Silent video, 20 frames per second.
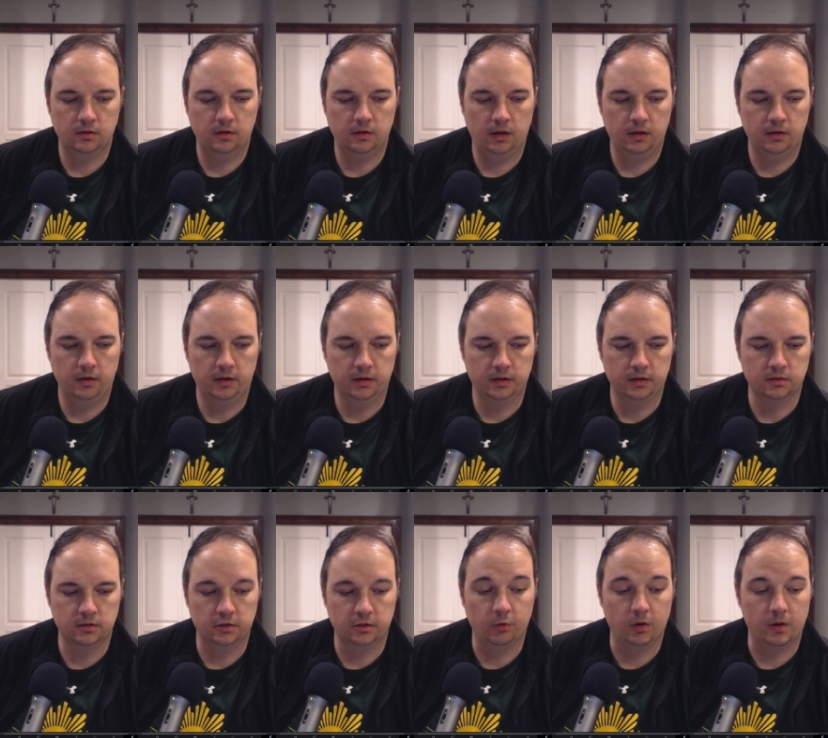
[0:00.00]
I can see
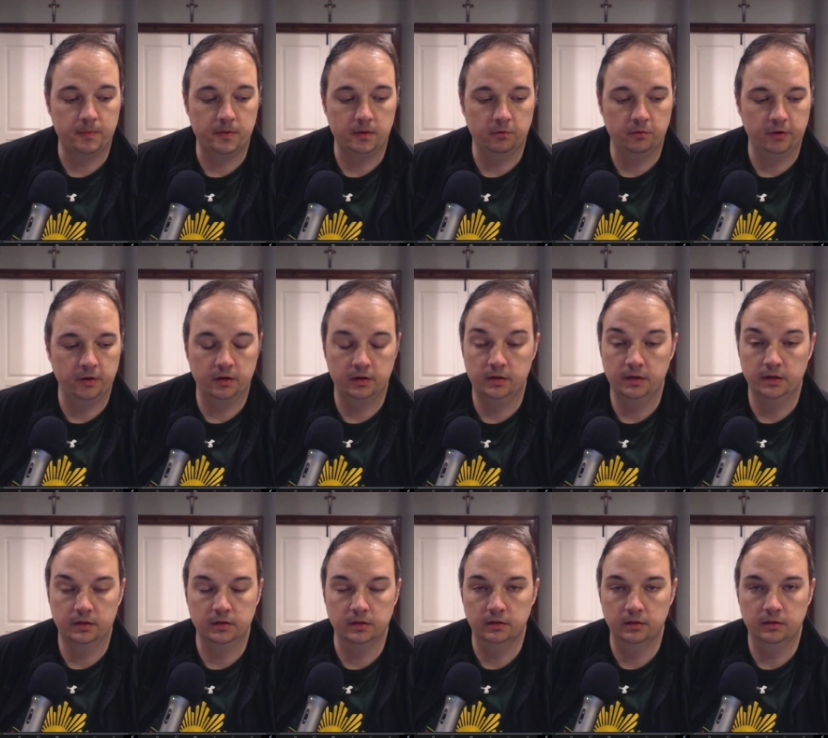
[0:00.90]
why people get addicted
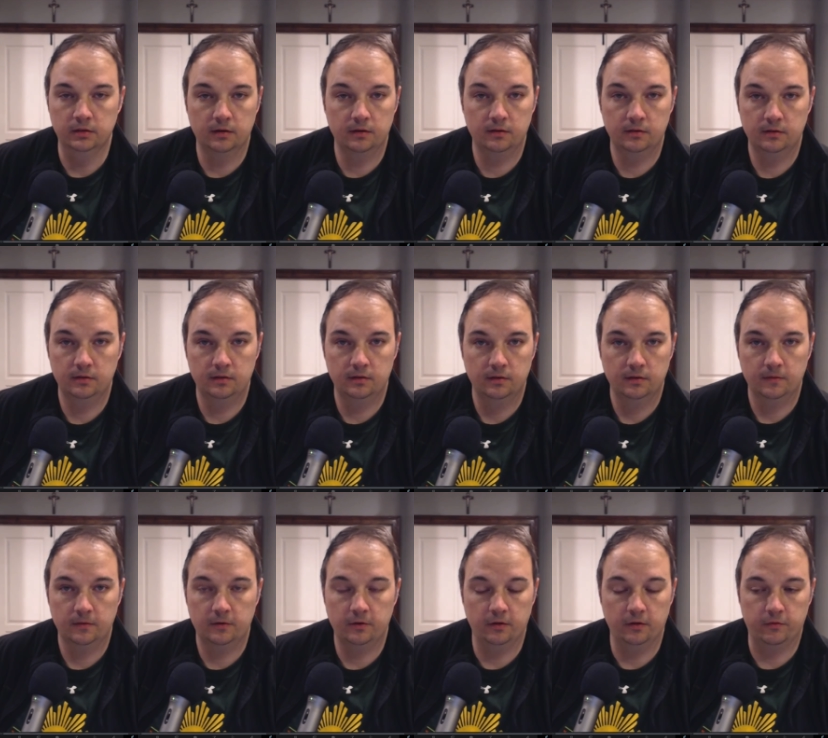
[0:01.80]
to
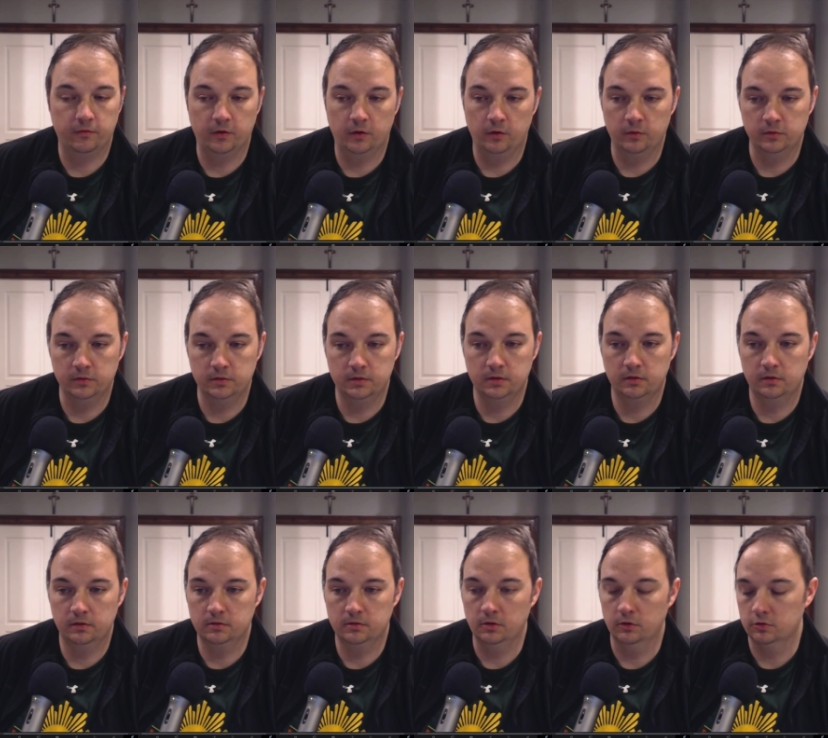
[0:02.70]
their phones and to the
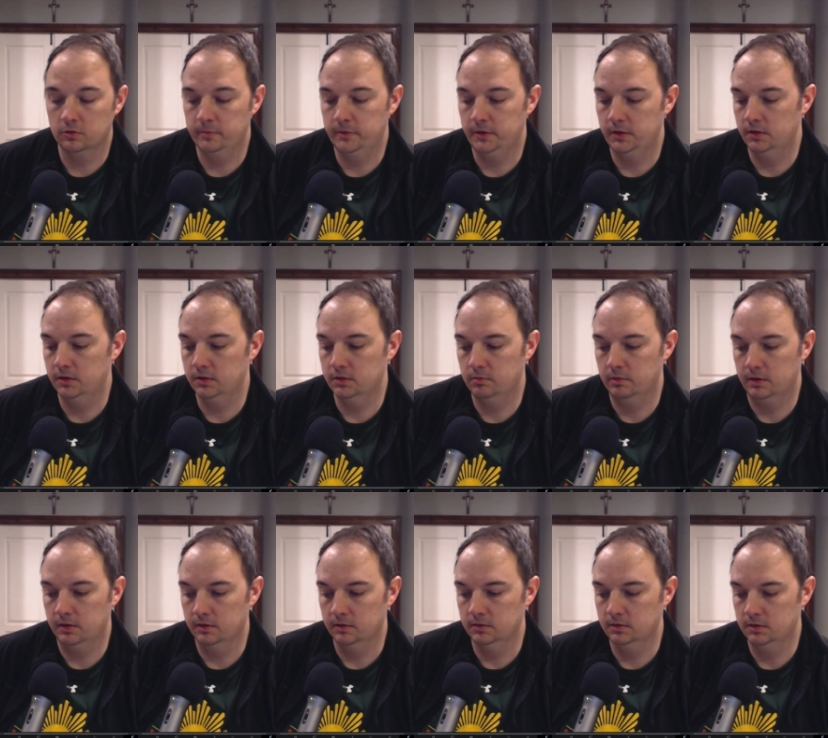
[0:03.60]
social medias,
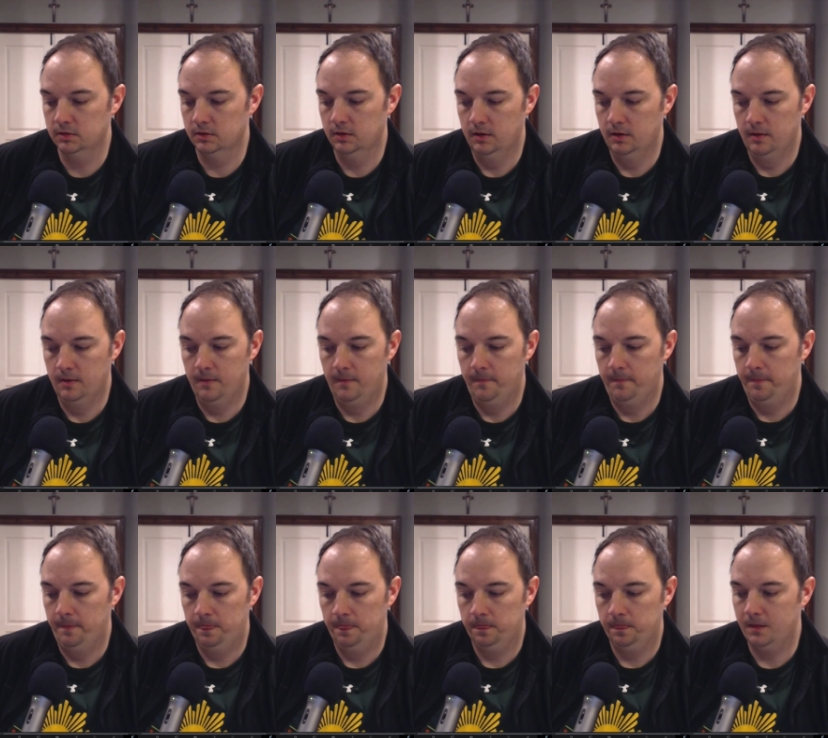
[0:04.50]
because
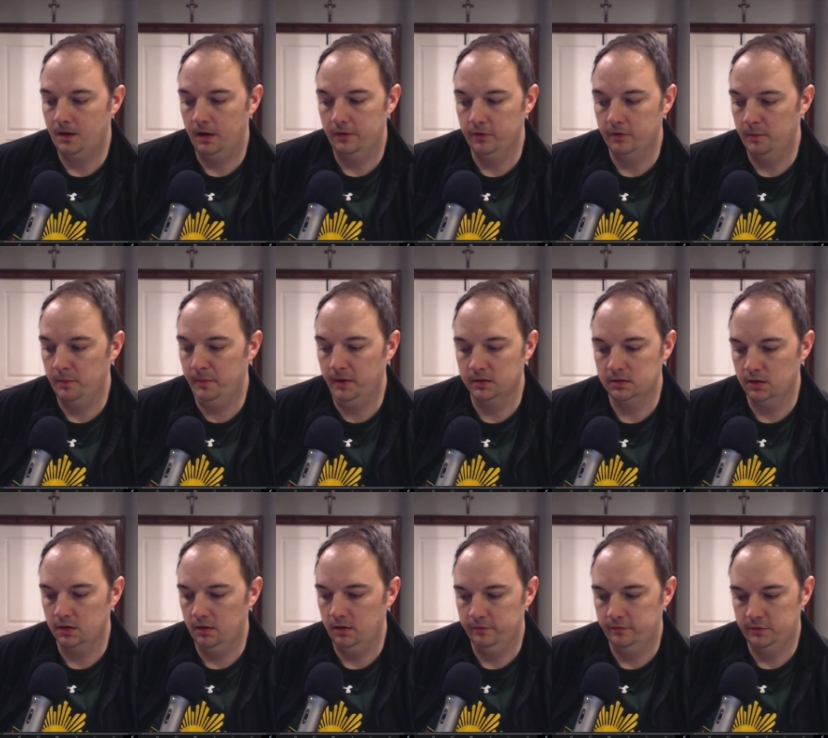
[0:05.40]
I find
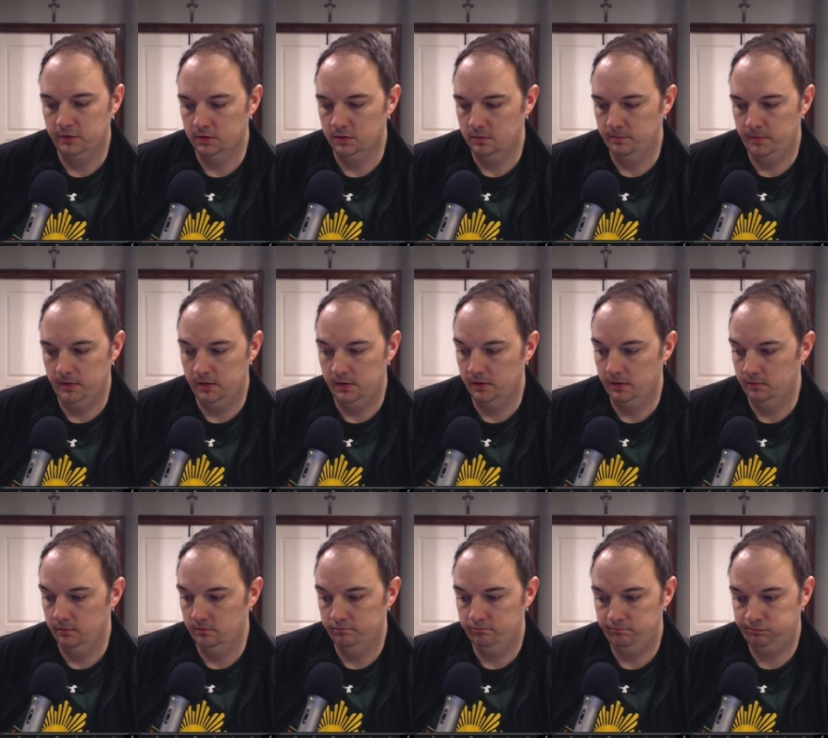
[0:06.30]
myself just spending
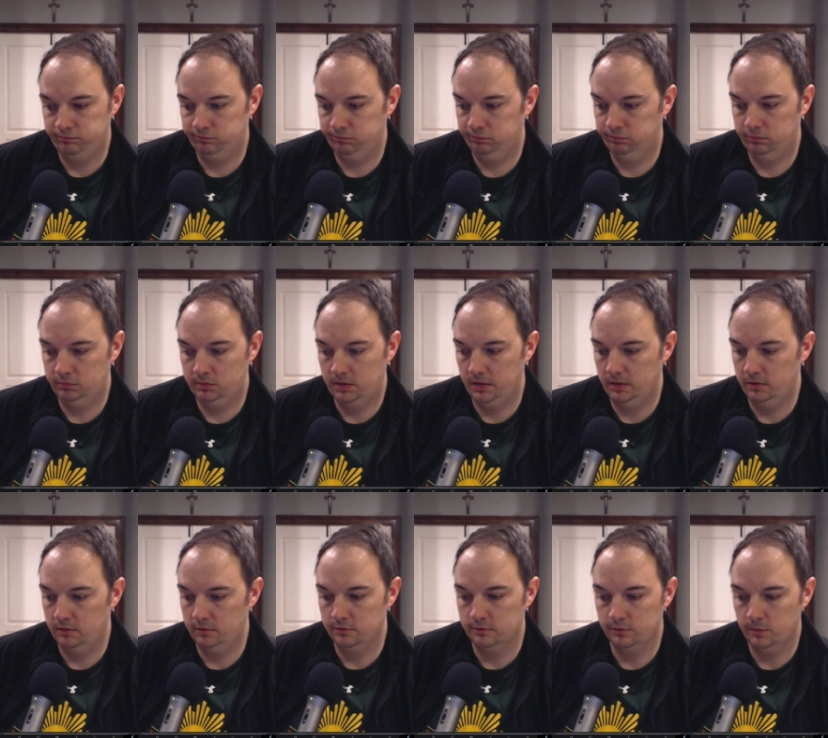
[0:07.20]
10,
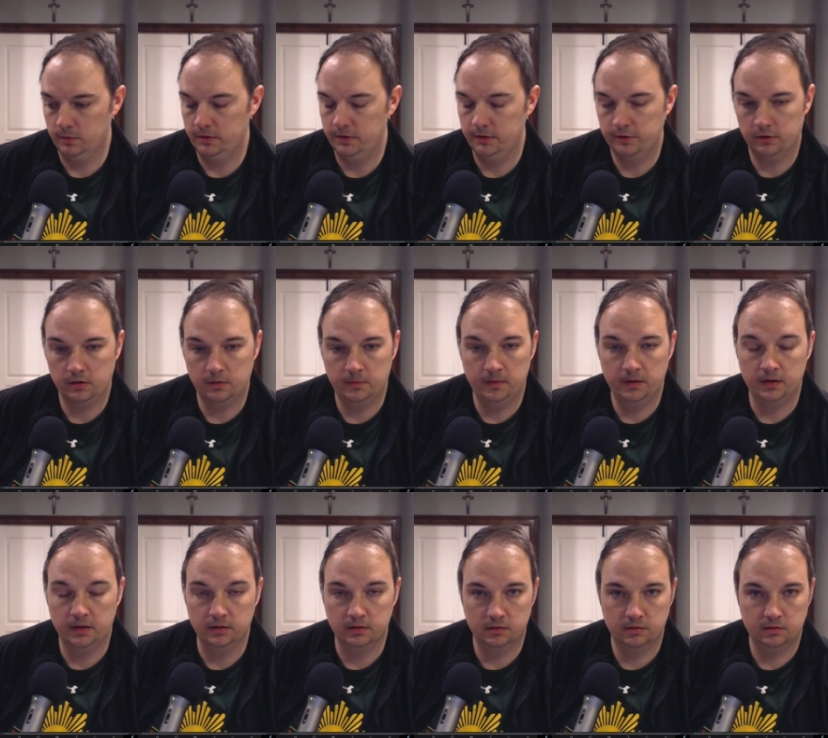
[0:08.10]
20, 30
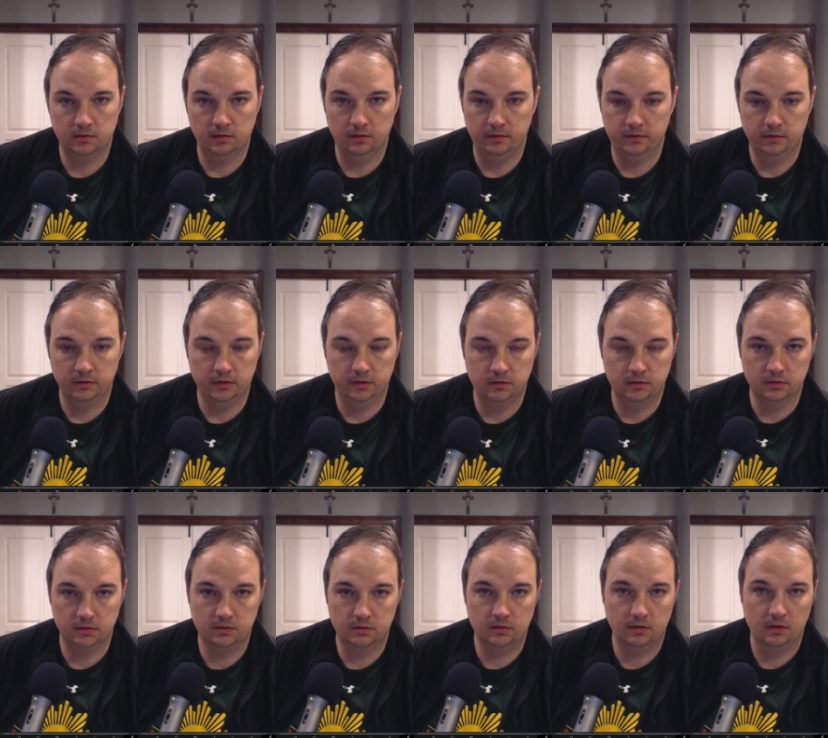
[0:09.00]
minutes literally just
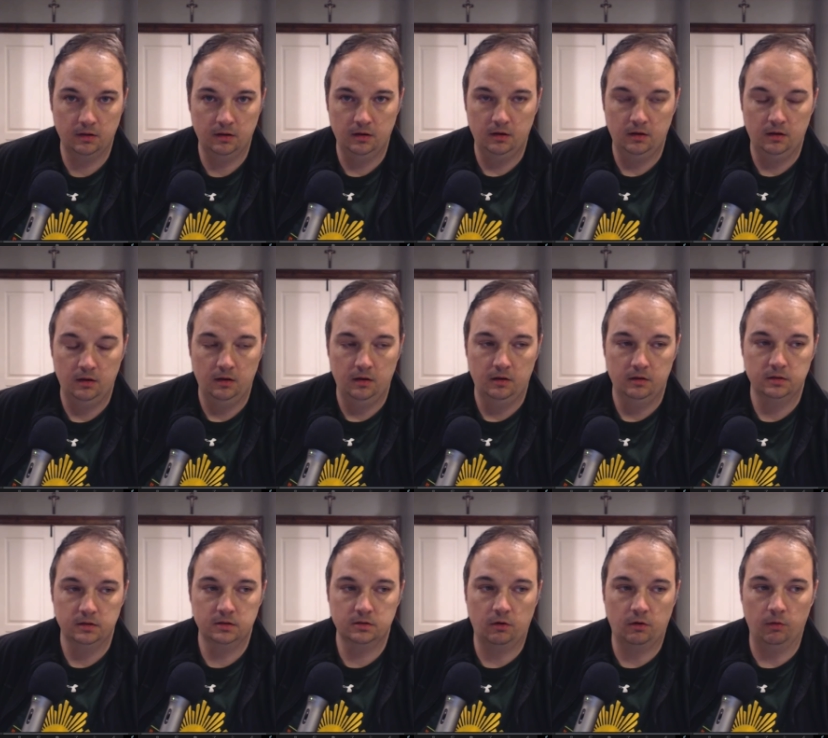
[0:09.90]

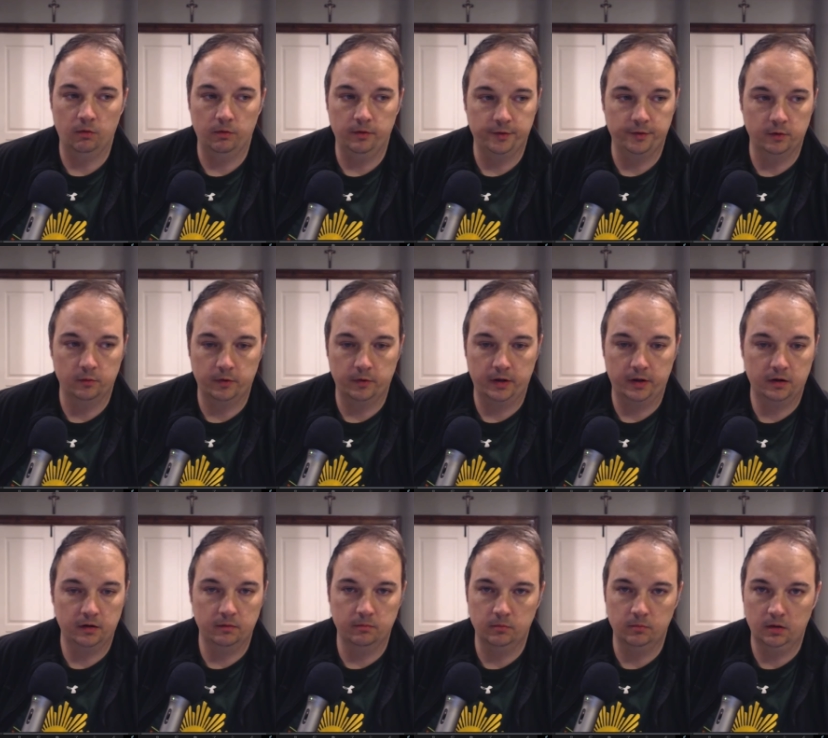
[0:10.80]
scrolling through
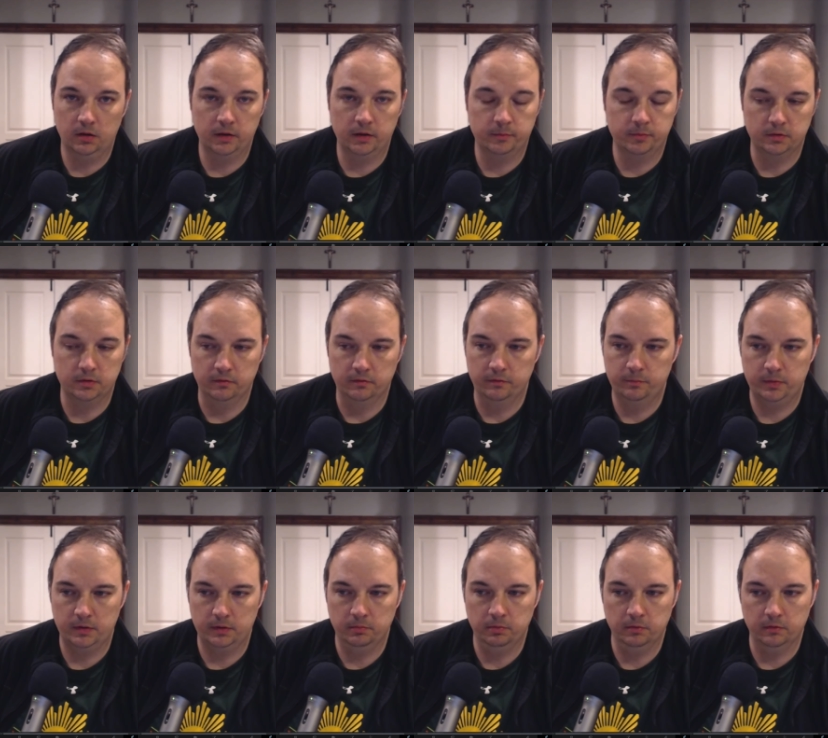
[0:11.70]
random clips of
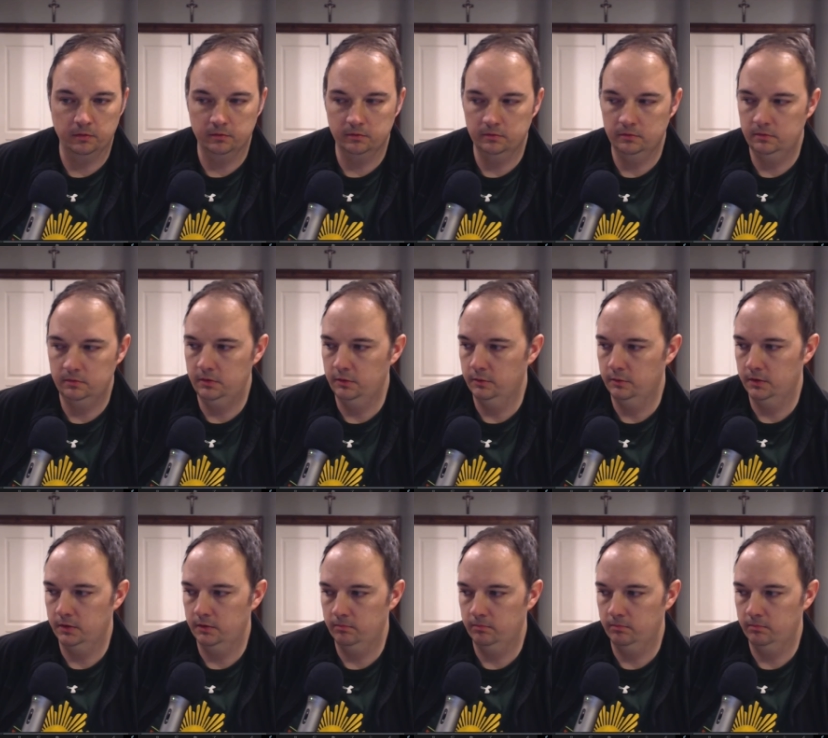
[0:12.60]
people doing